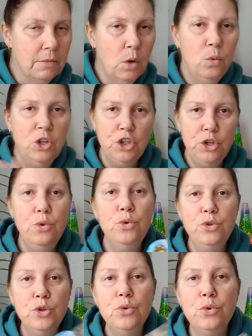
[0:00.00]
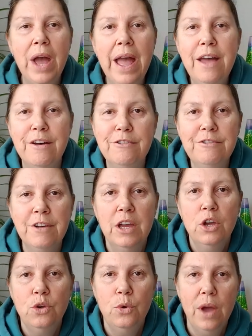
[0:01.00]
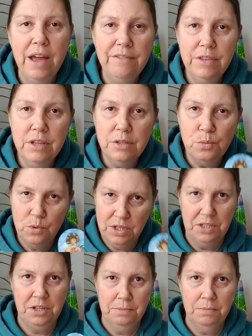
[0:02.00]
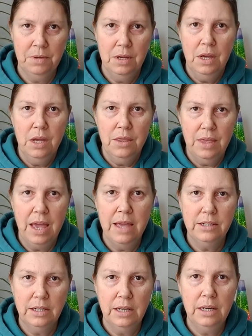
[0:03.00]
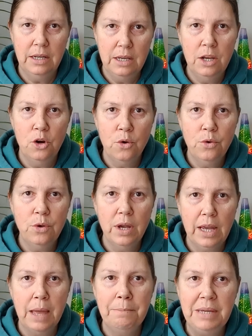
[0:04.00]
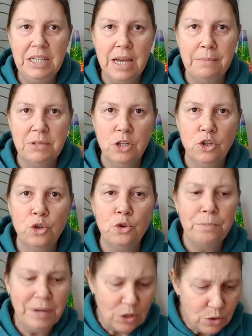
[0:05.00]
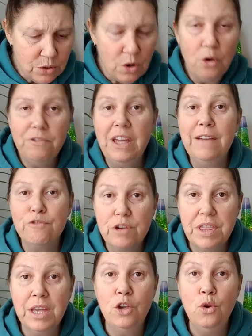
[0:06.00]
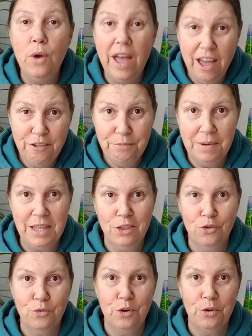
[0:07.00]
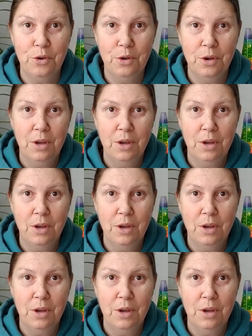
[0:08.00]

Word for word: Which you do have. You have this wisdom that, you know, can be tapped into because of everything you have been through.